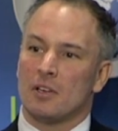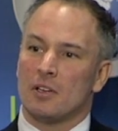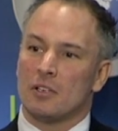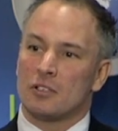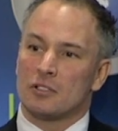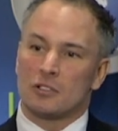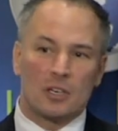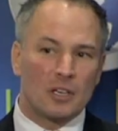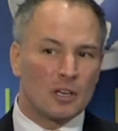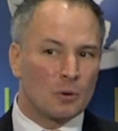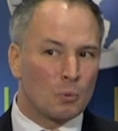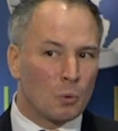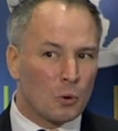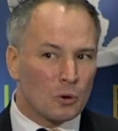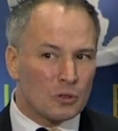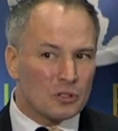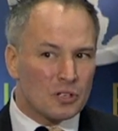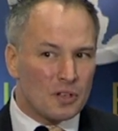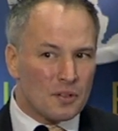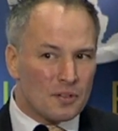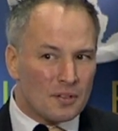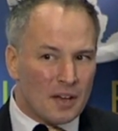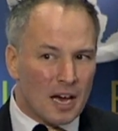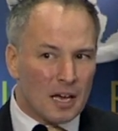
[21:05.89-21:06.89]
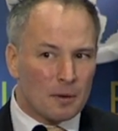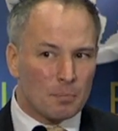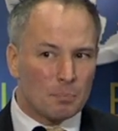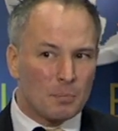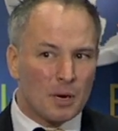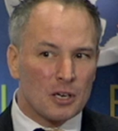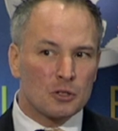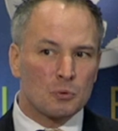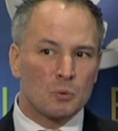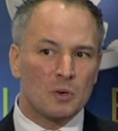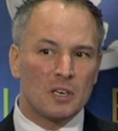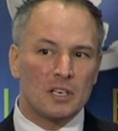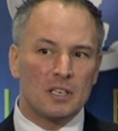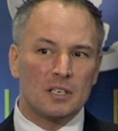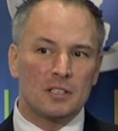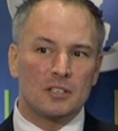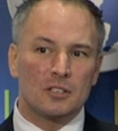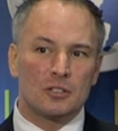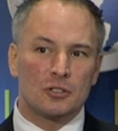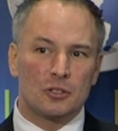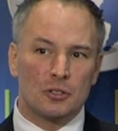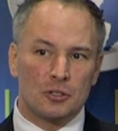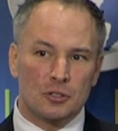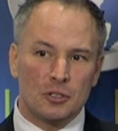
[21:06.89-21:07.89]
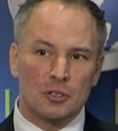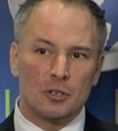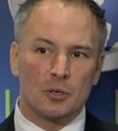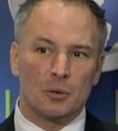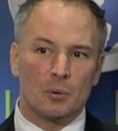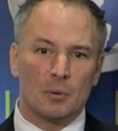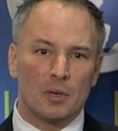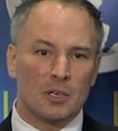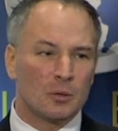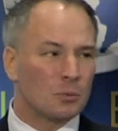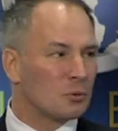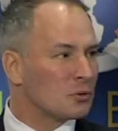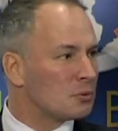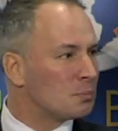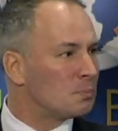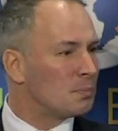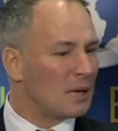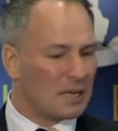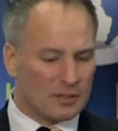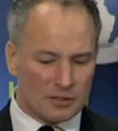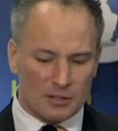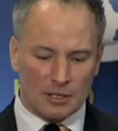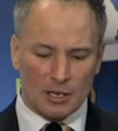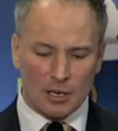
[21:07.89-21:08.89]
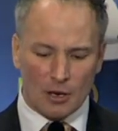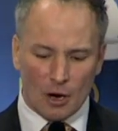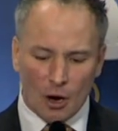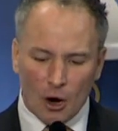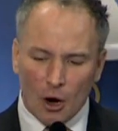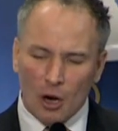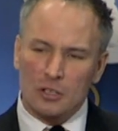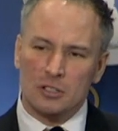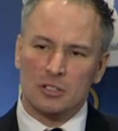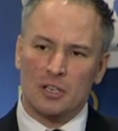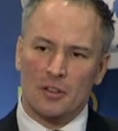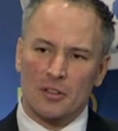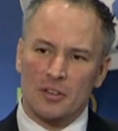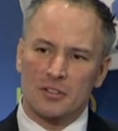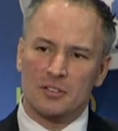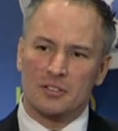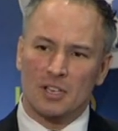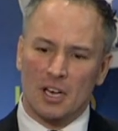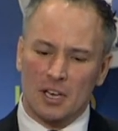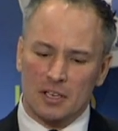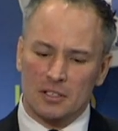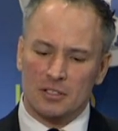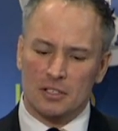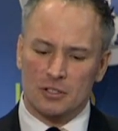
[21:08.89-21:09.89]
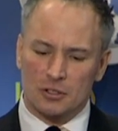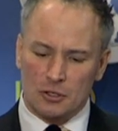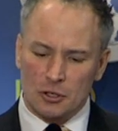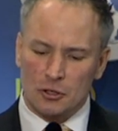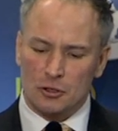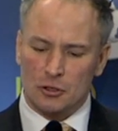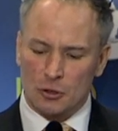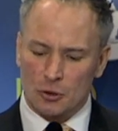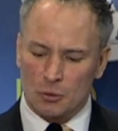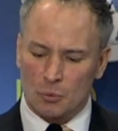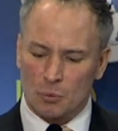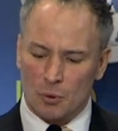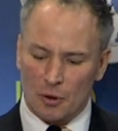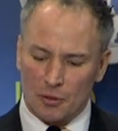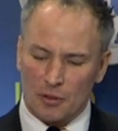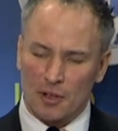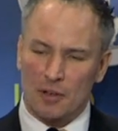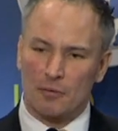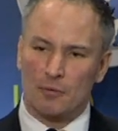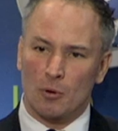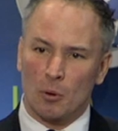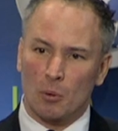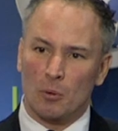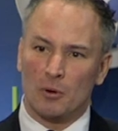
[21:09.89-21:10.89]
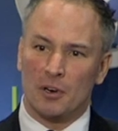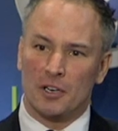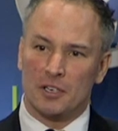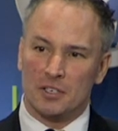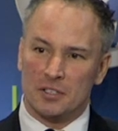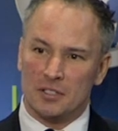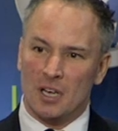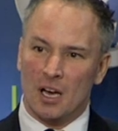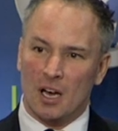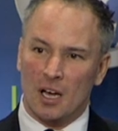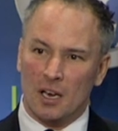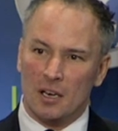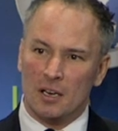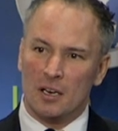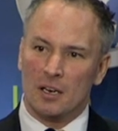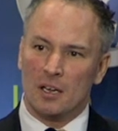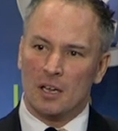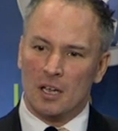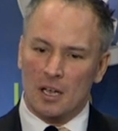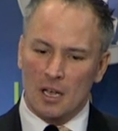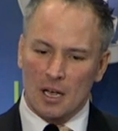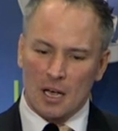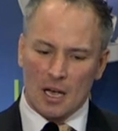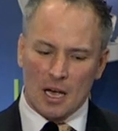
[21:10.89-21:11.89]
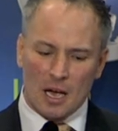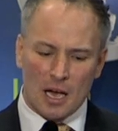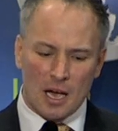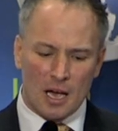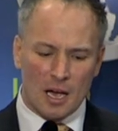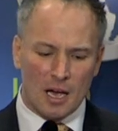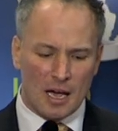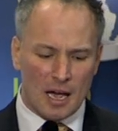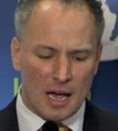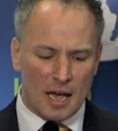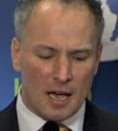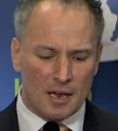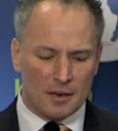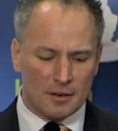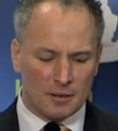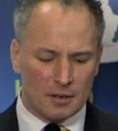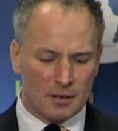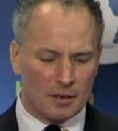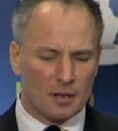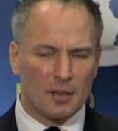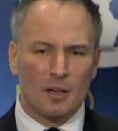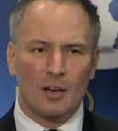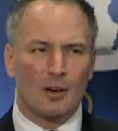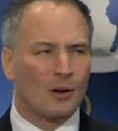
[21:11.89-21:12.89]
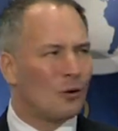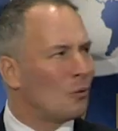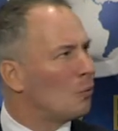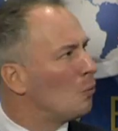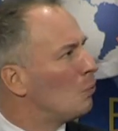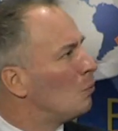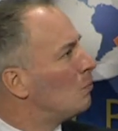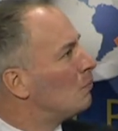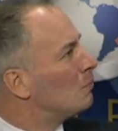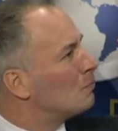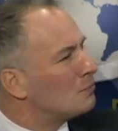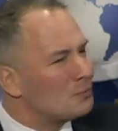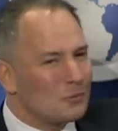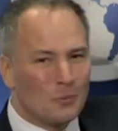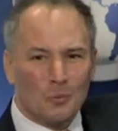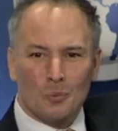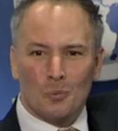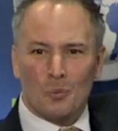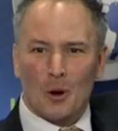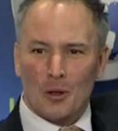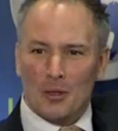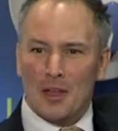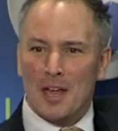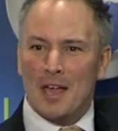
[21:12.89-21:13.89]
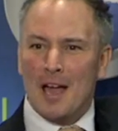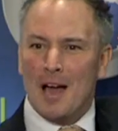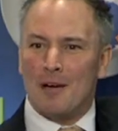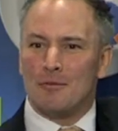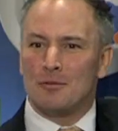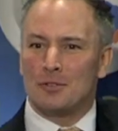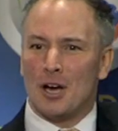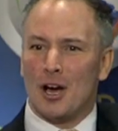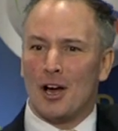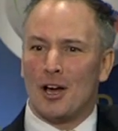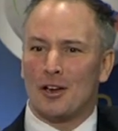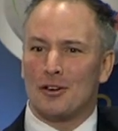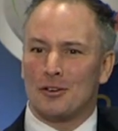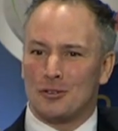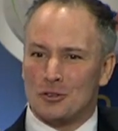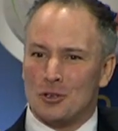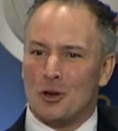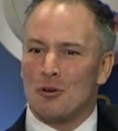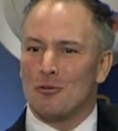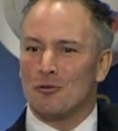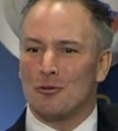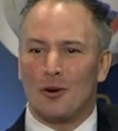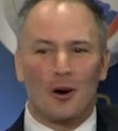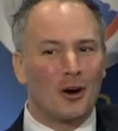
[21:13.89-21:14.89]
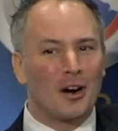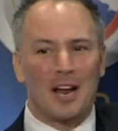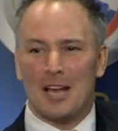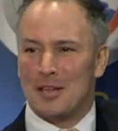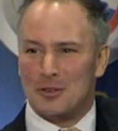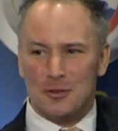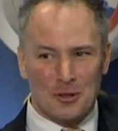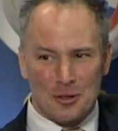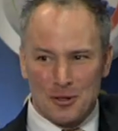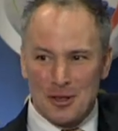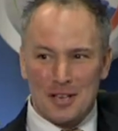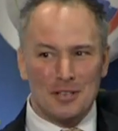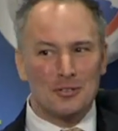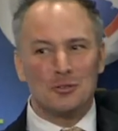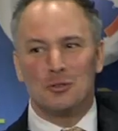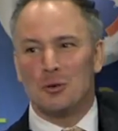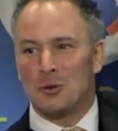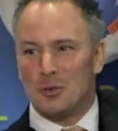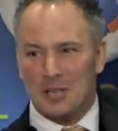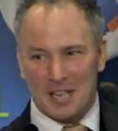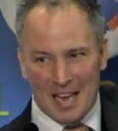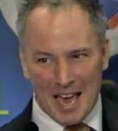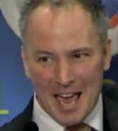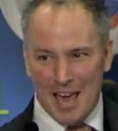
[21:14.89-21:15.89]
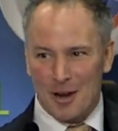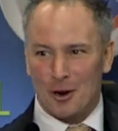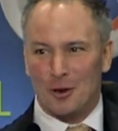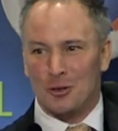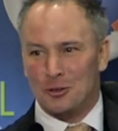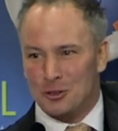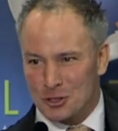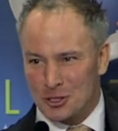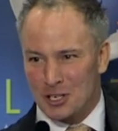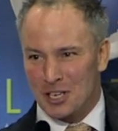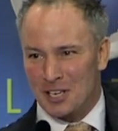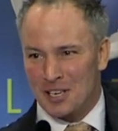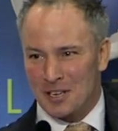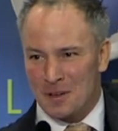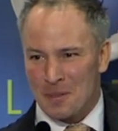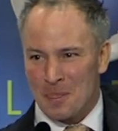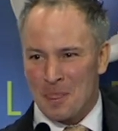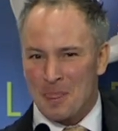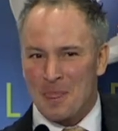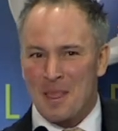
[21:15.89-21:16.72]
So it wasn't that much we needed to do. It was basically asking the scientists to do what they've already done. And what they have done so far, and this you cannot see.